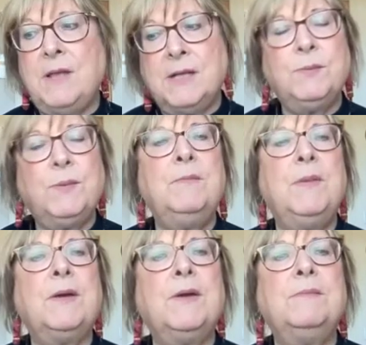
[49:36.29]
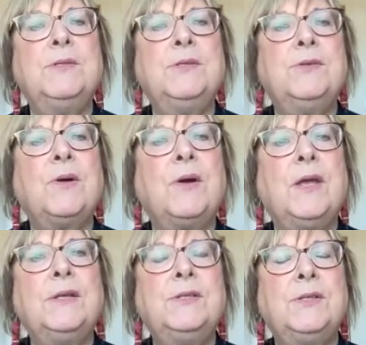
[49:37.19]
That's why Miriam's
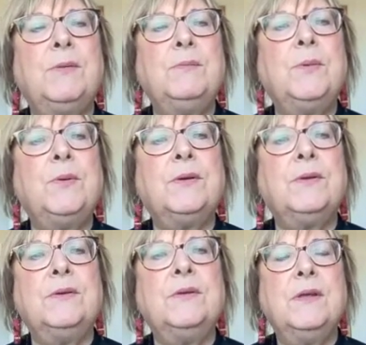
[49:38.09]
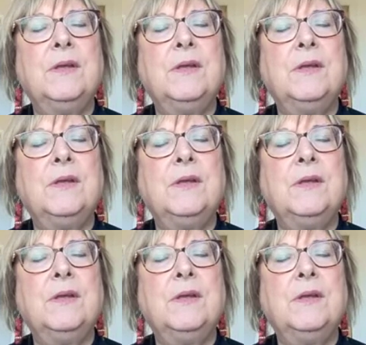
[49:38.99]
story is so important,